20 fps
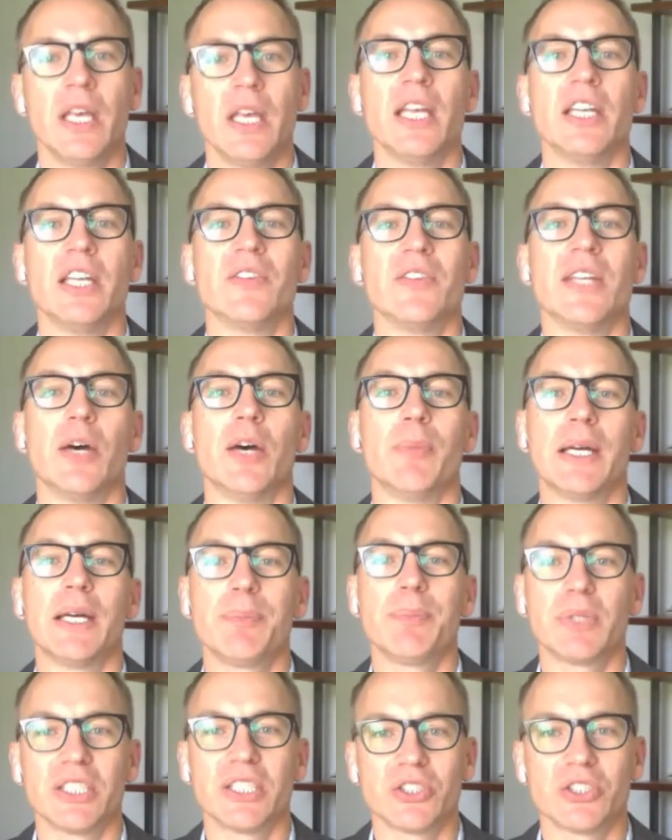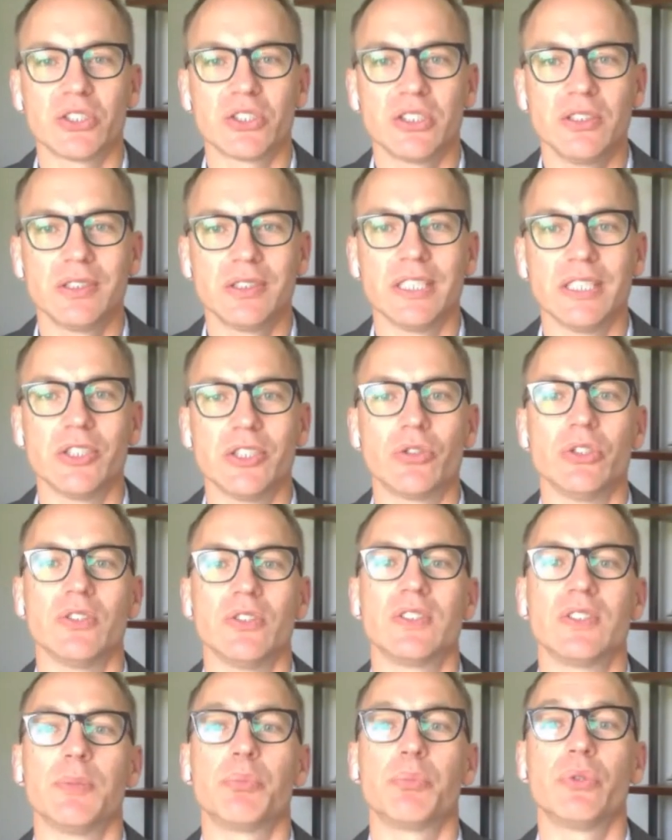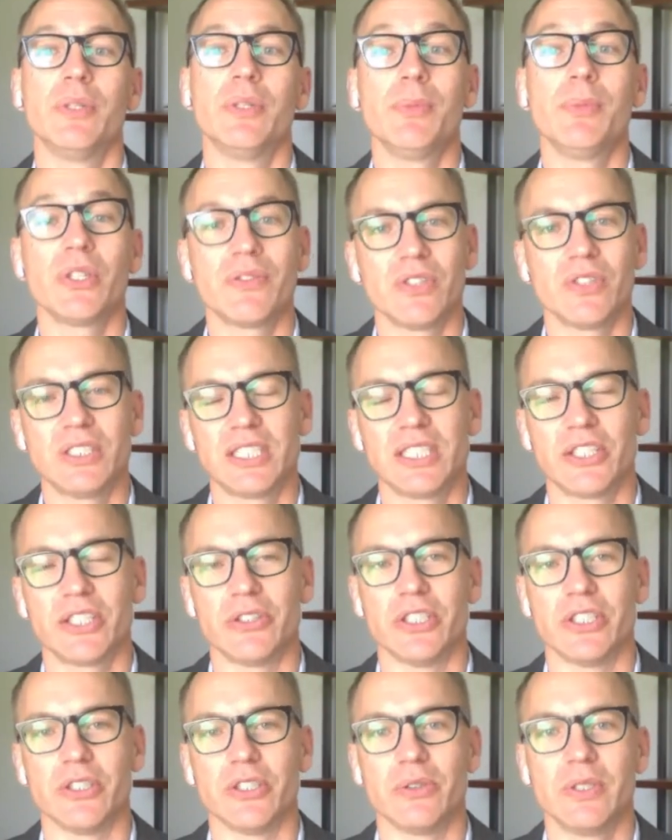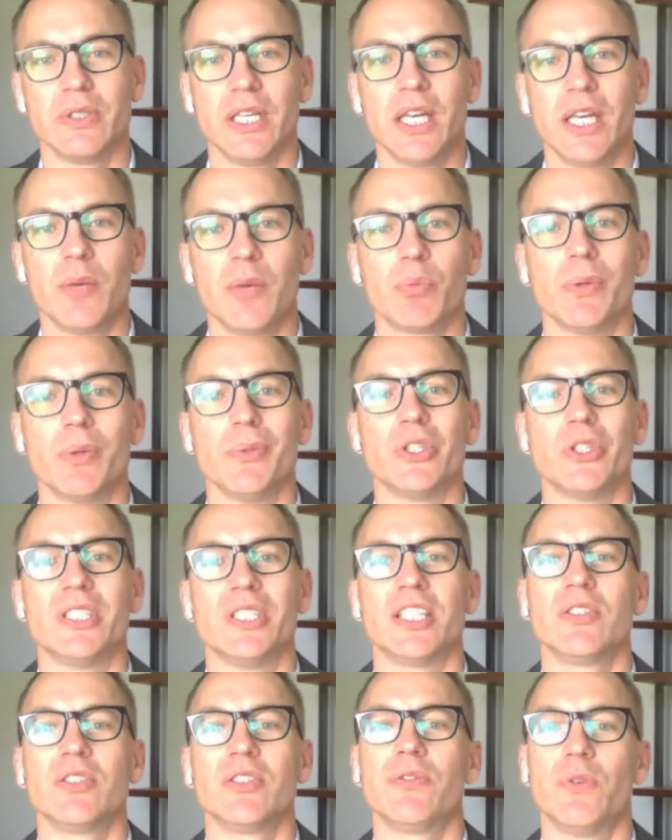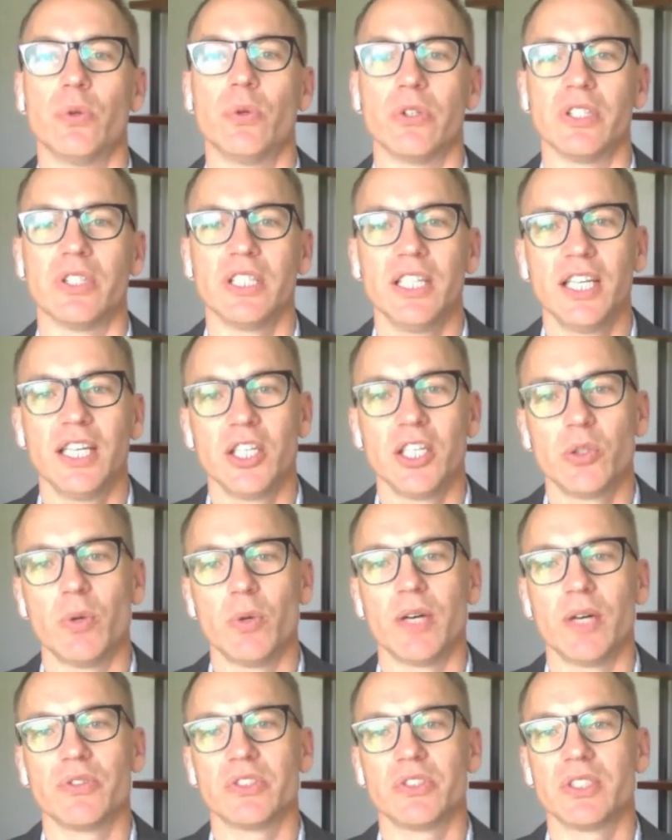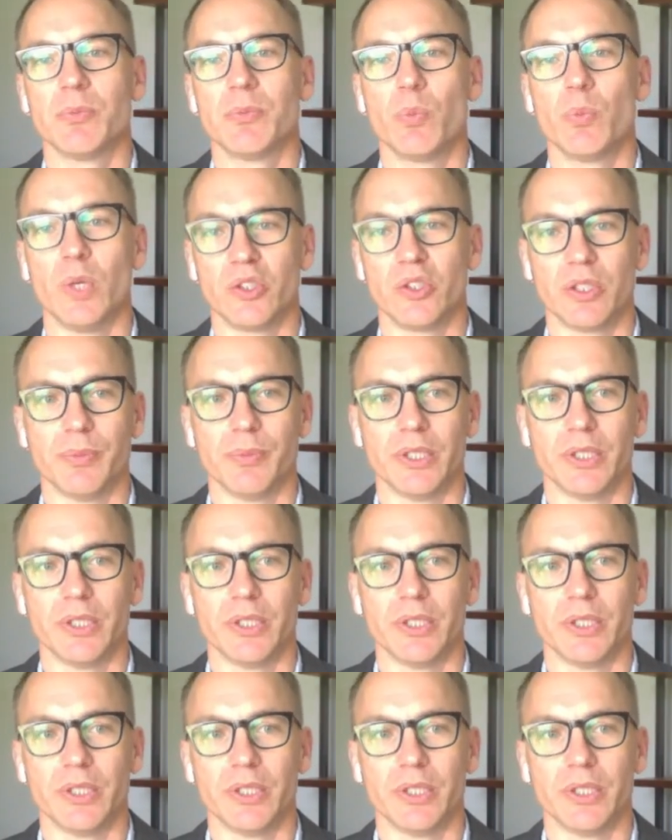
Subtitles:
It is now my pleasure to introduce the Premier of Ontario, Premier Doug Ford, to offer some welcoming